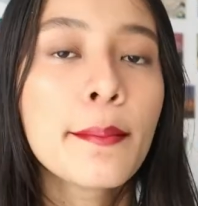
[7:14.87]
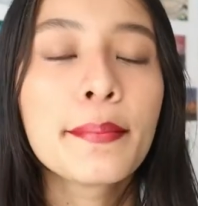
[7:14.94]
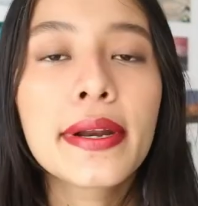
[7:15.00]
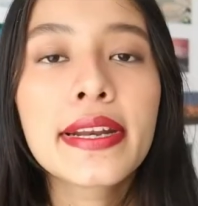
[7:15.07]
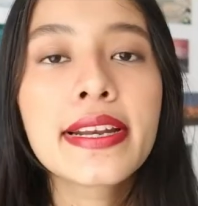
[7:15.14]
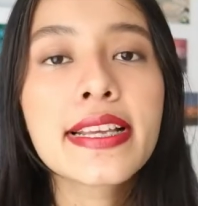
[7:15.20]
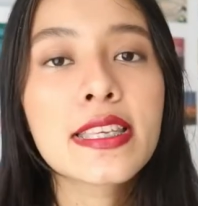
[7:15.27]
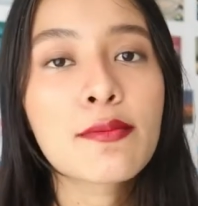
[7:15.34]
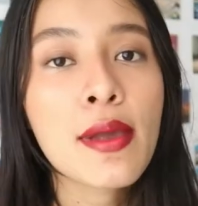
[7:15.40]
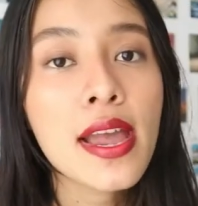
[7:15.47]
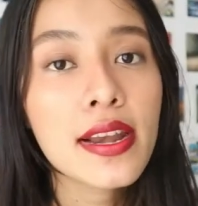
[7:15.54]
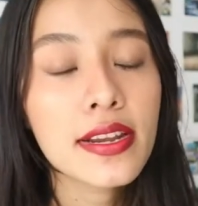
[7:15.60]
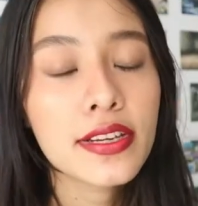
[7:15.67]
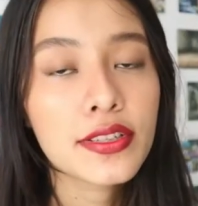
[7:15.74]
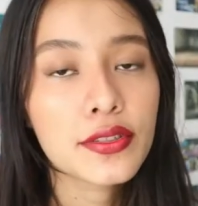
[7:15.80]
But in
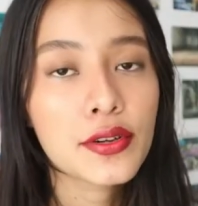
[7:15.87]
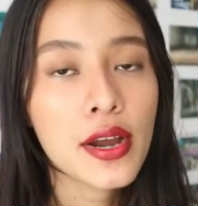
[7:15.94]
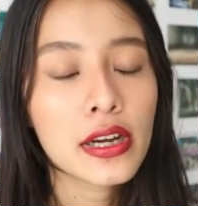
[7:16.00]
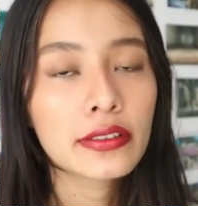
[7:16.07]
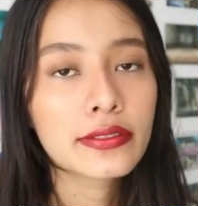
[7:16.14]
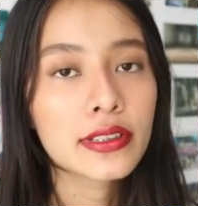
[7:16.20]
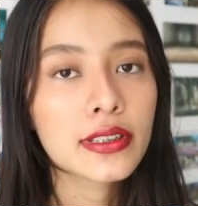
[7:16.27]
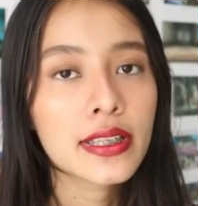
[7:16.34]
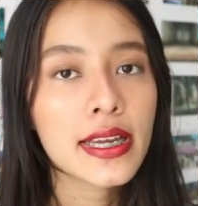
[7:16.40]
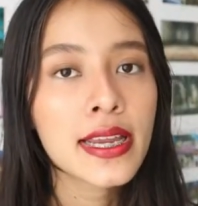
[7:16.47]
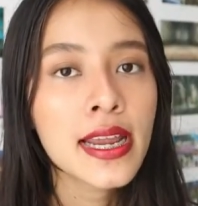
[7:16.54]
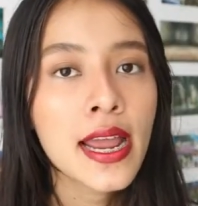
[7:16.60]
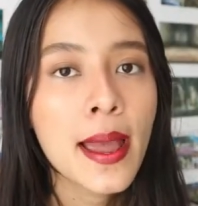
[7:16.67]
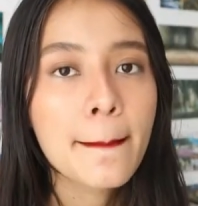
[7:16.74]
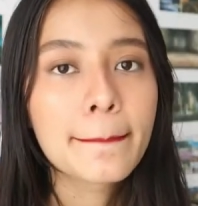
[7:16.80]
Spanish, you have to
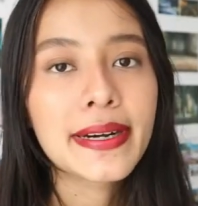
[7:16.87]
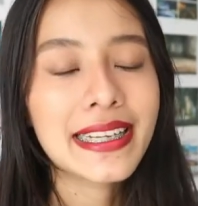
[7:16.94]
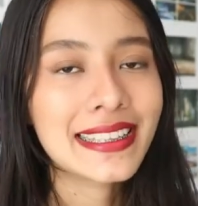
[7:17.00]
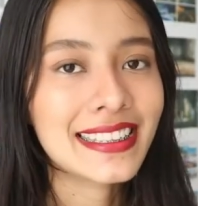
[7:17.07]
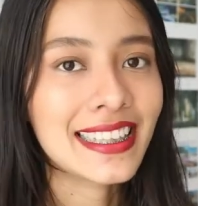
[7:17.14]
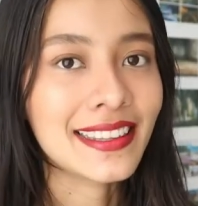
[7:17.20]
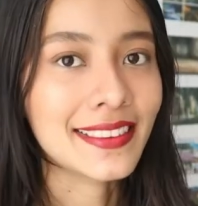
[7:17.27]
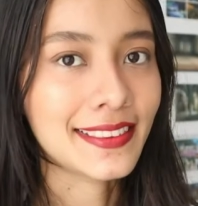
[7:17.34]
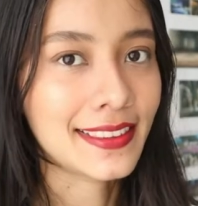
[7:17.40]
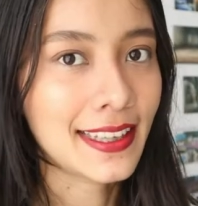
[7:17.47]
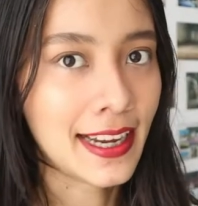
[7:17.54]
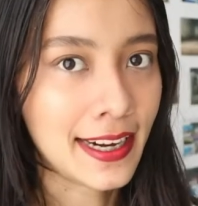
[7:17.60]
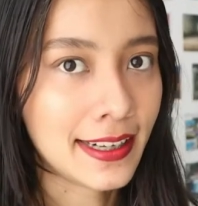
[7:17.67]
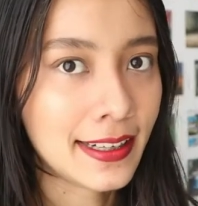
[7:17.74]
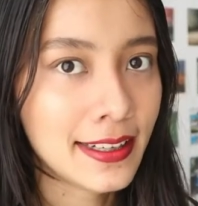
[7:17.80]
say
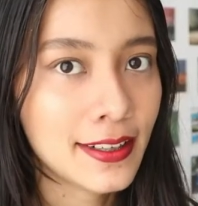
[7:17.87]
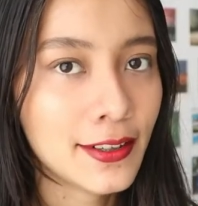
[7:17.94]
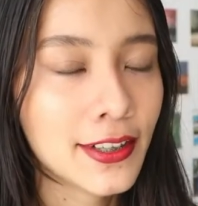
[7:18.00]
presentar.